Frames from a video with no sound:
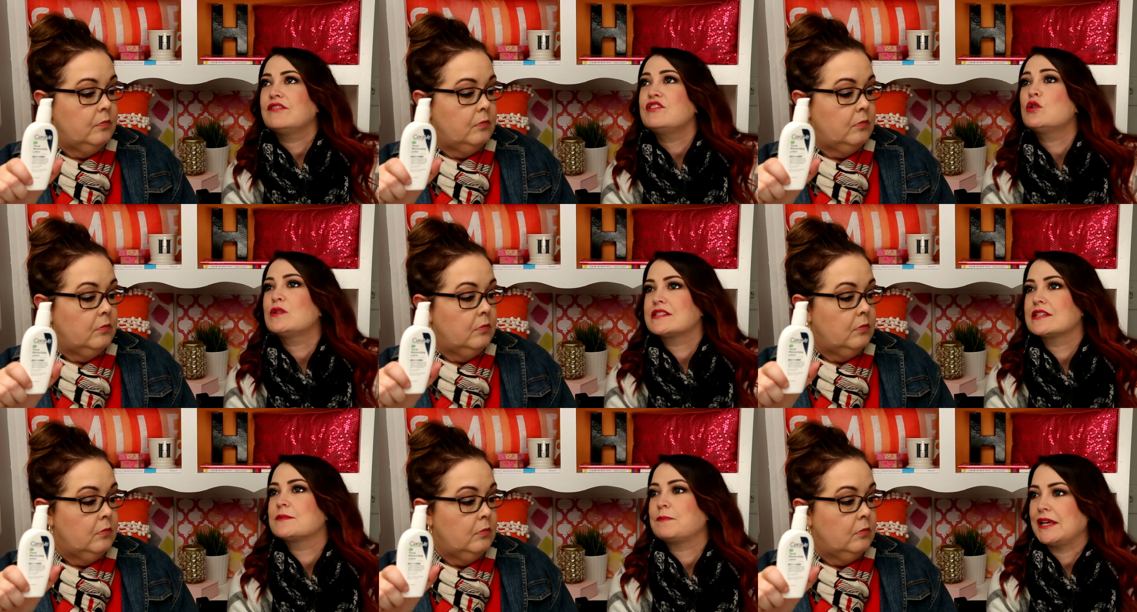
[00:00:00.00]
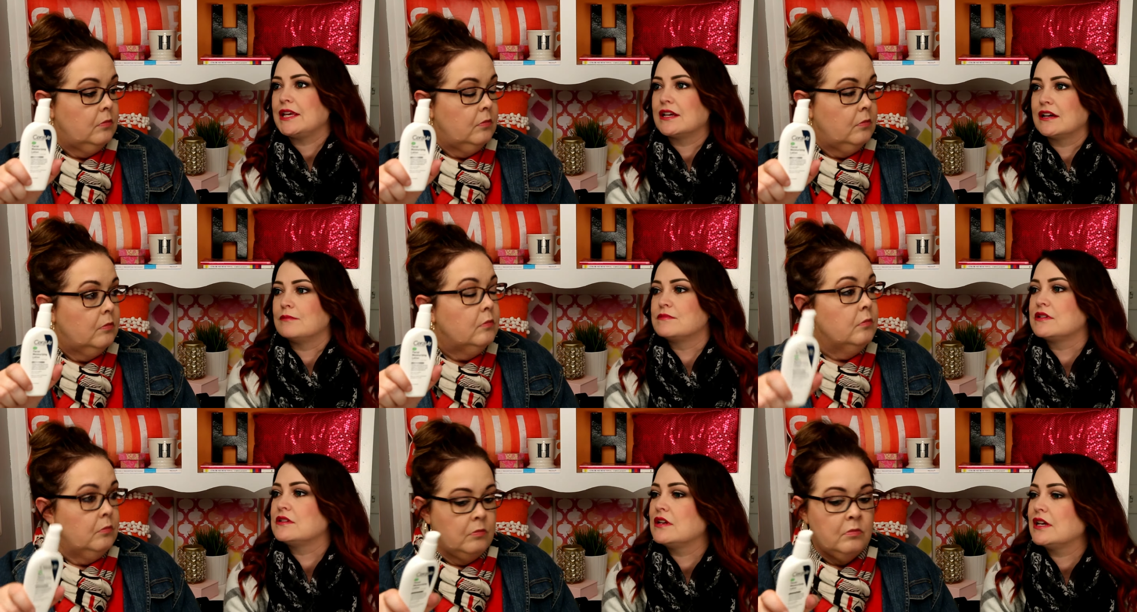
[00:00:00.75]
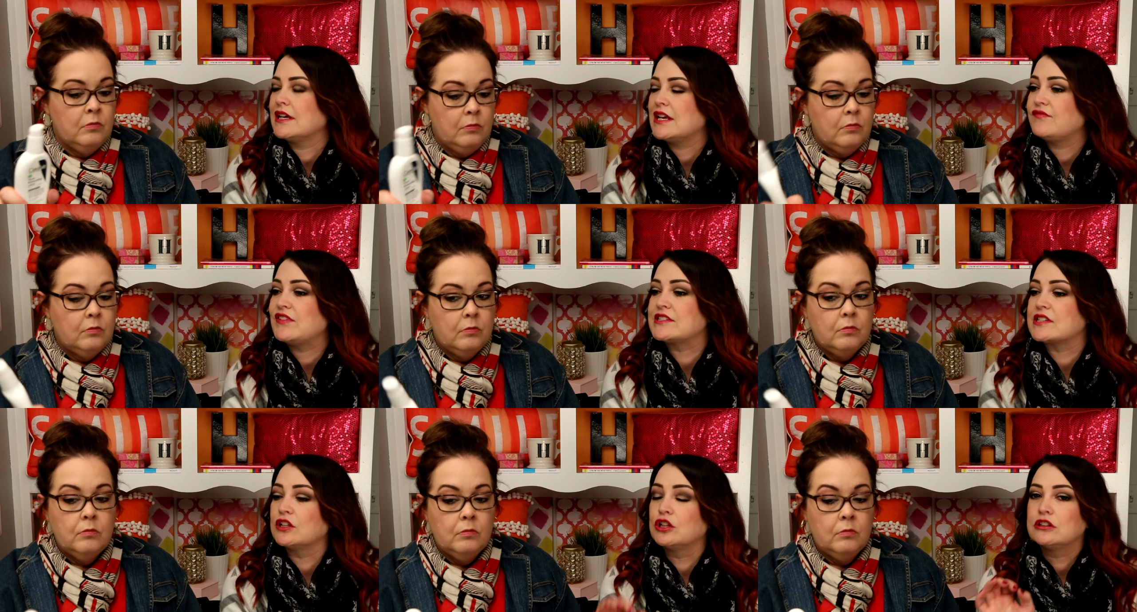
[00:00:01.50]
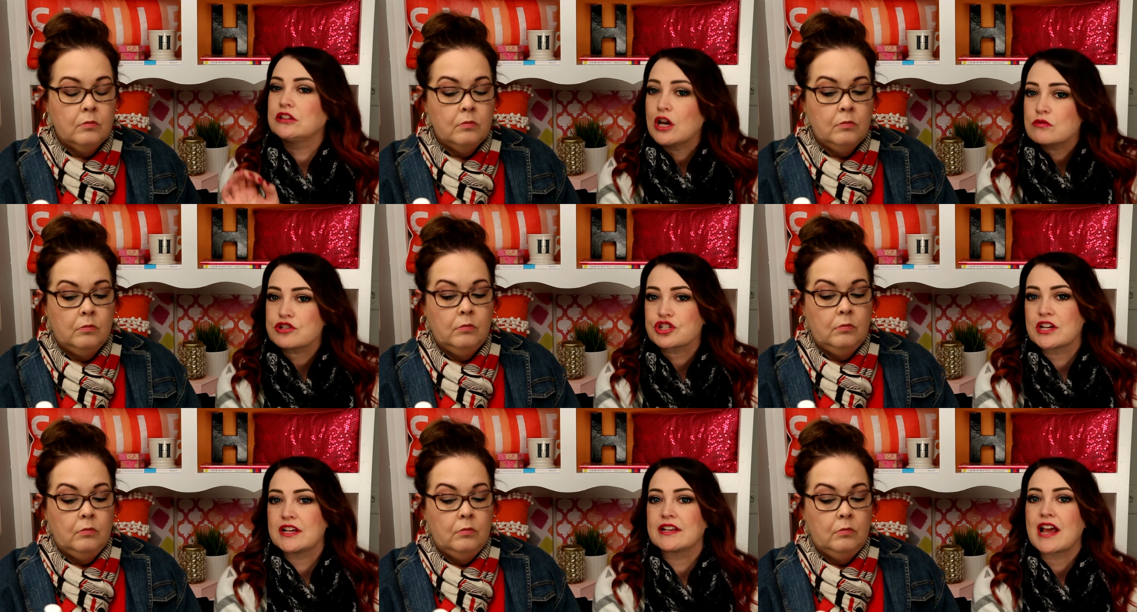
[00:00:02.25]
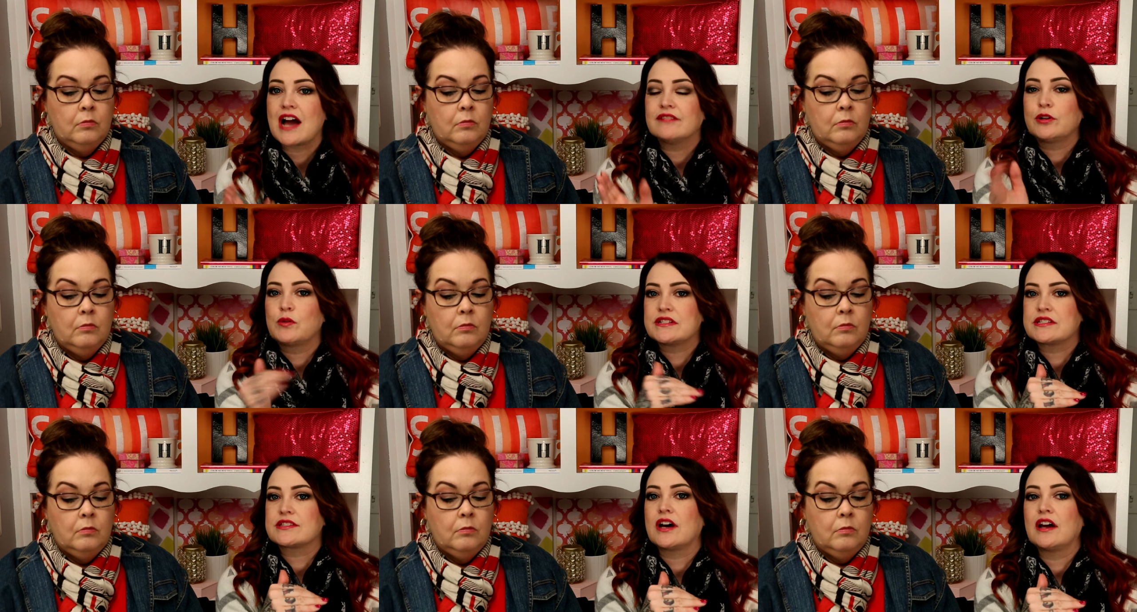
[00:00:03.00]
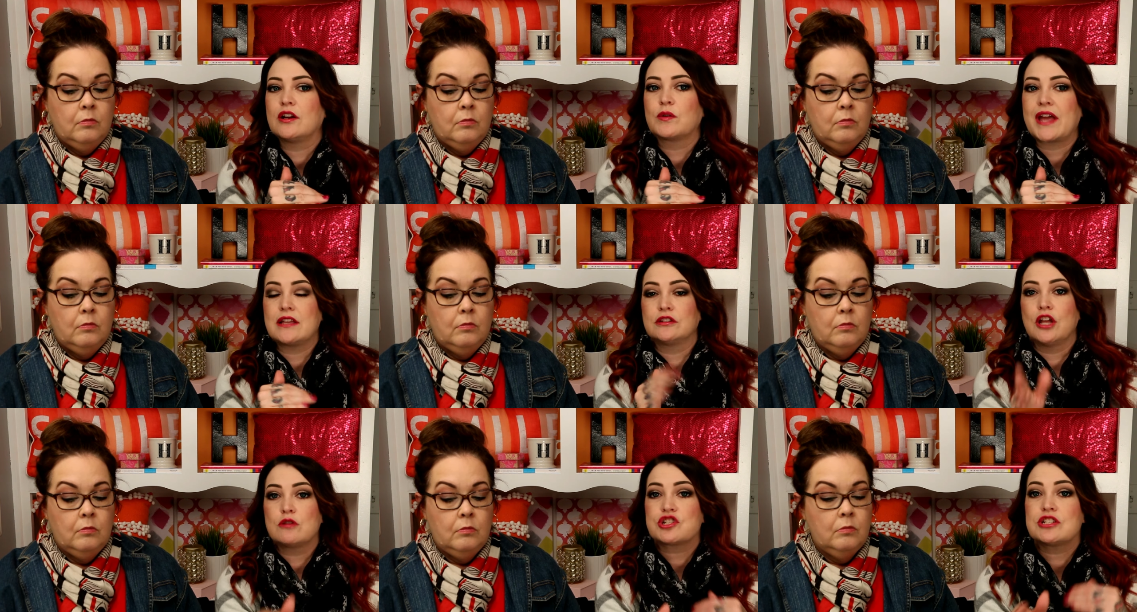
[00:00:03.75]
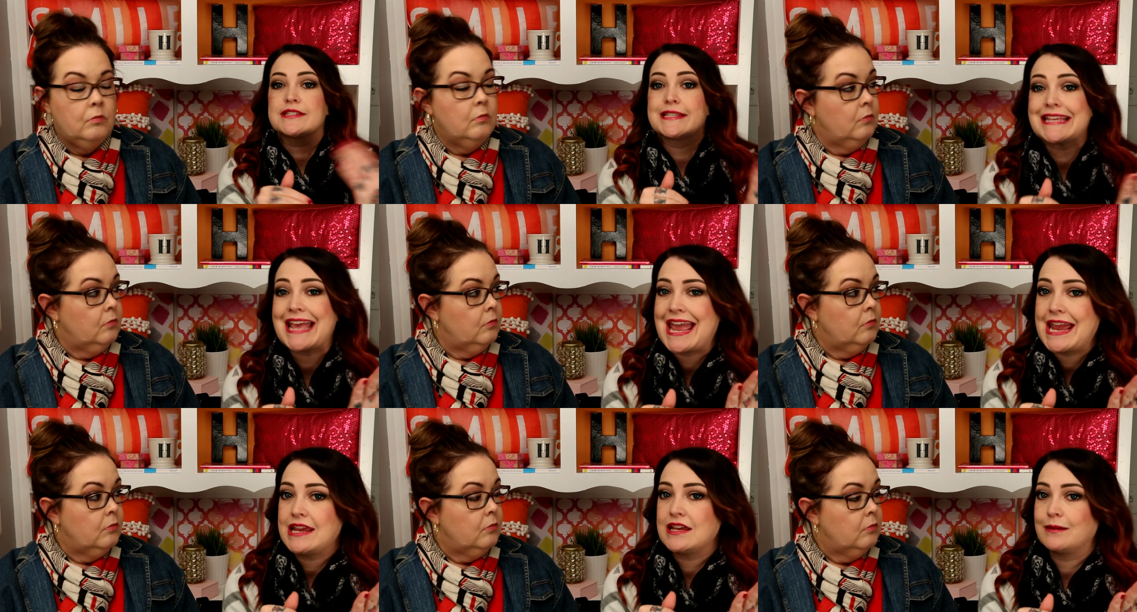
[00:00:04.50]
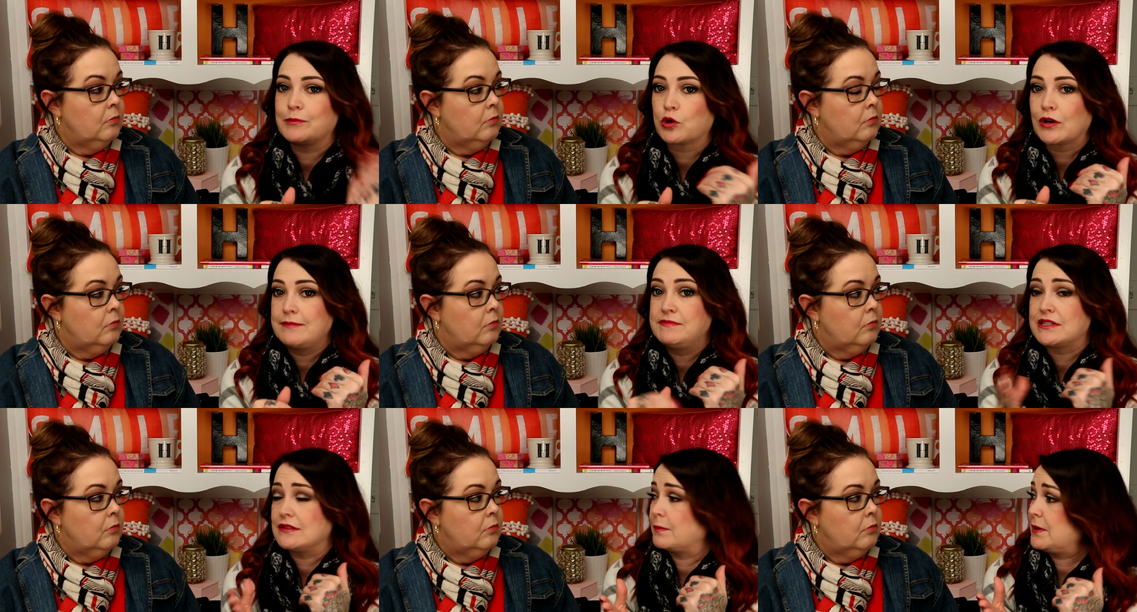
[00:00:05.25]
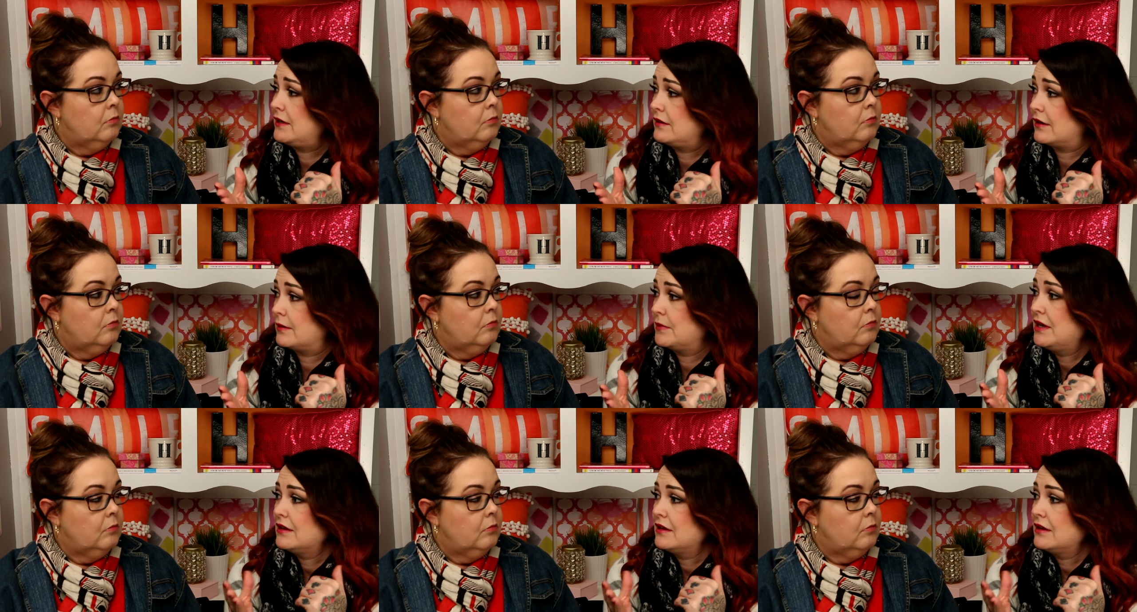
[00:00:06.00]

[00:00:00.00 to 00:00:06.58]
Speaker 1: even though it says PM, mm -hmm. if it's a lotion, I've always thought, okay, lotion's in the AM, cream's in the PM.